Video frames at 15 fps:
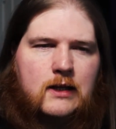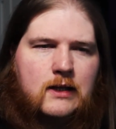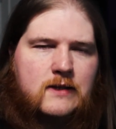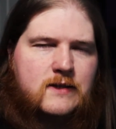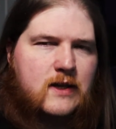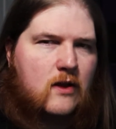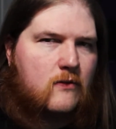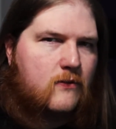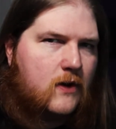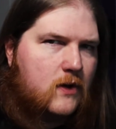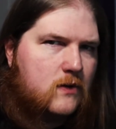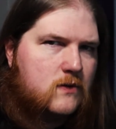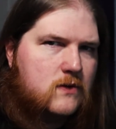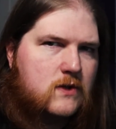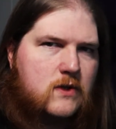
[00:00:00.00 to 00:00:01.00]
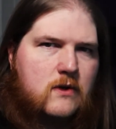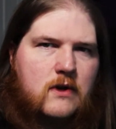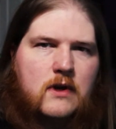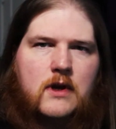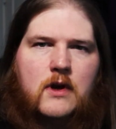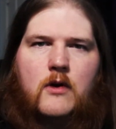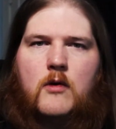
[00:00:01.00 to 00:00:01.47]
cell phones, you
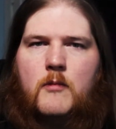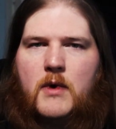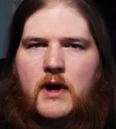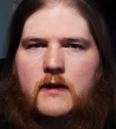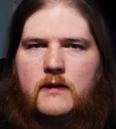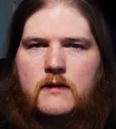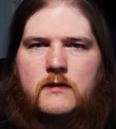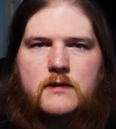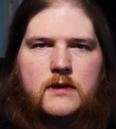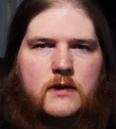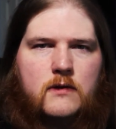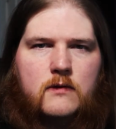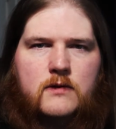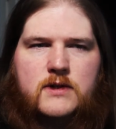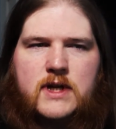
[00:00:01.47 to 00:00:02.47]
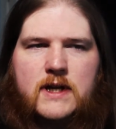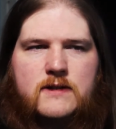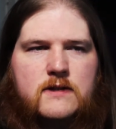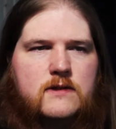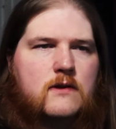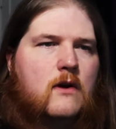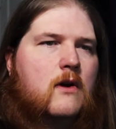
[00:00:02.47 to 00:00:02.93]
can go a month or two.
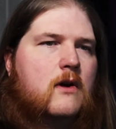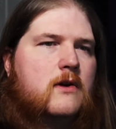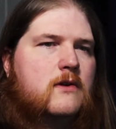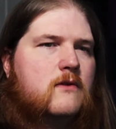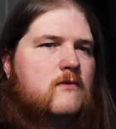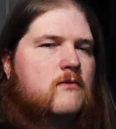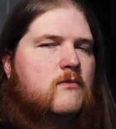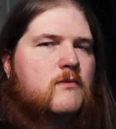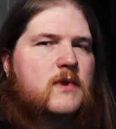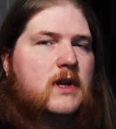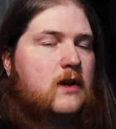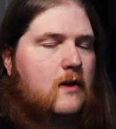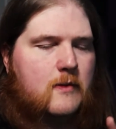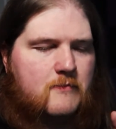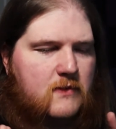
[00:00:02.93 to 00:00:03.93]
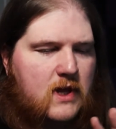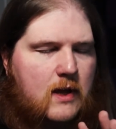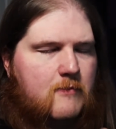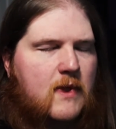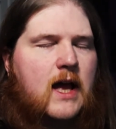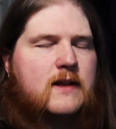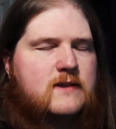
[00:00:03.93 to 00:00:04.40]
Chances are and
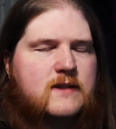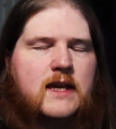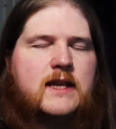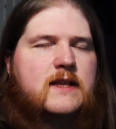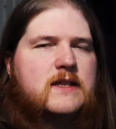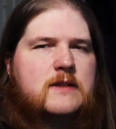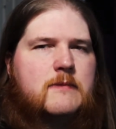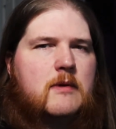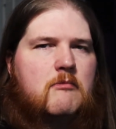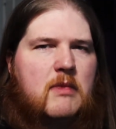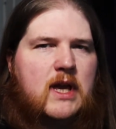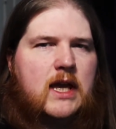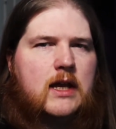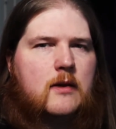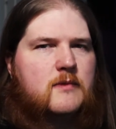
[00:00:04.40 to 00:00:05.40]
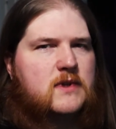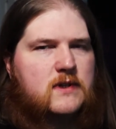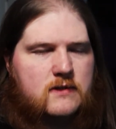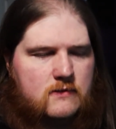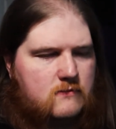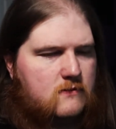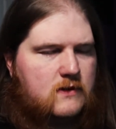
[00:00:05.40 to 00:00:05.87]
I'm not saying this to be mean,
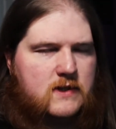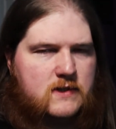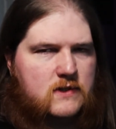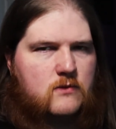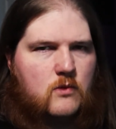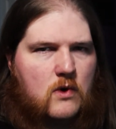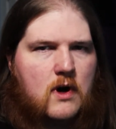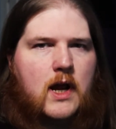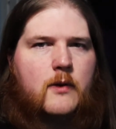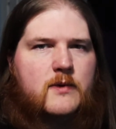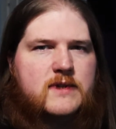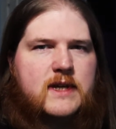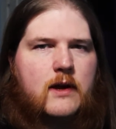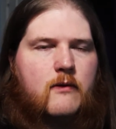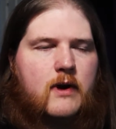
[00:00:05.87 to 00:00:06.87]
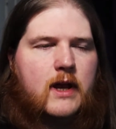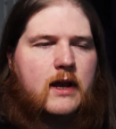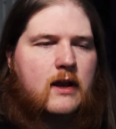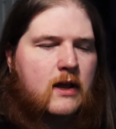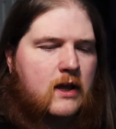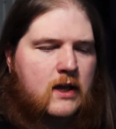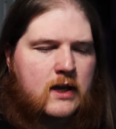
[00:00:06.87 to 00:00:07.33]
this is where I was at, right?
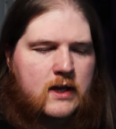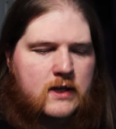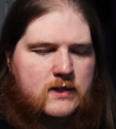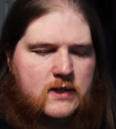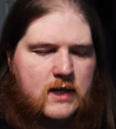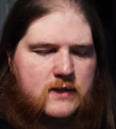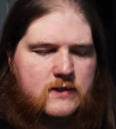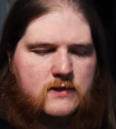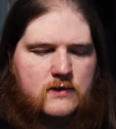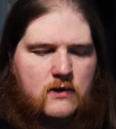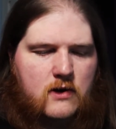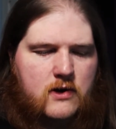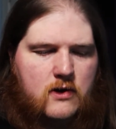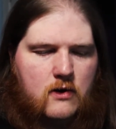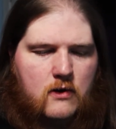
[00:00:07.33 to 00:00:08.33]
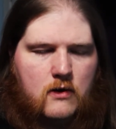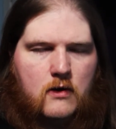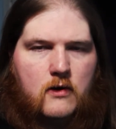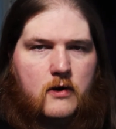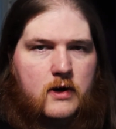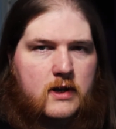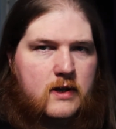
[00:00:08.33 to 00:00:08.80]
Chances are you're
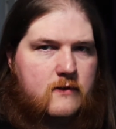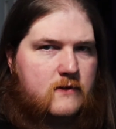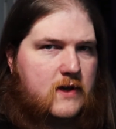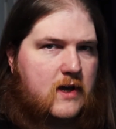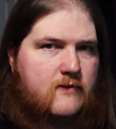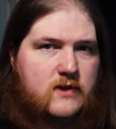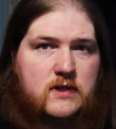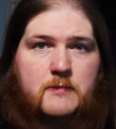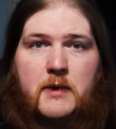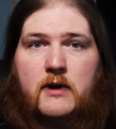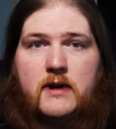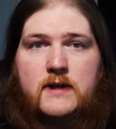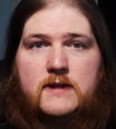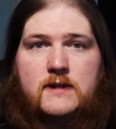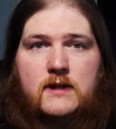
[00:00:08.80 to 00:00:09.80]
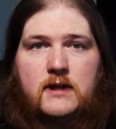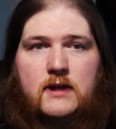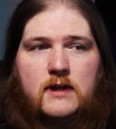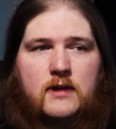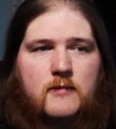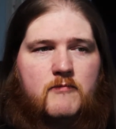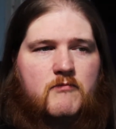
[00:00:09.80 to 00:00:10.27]
already have experienced,
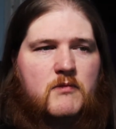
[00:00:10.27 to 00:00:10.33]
I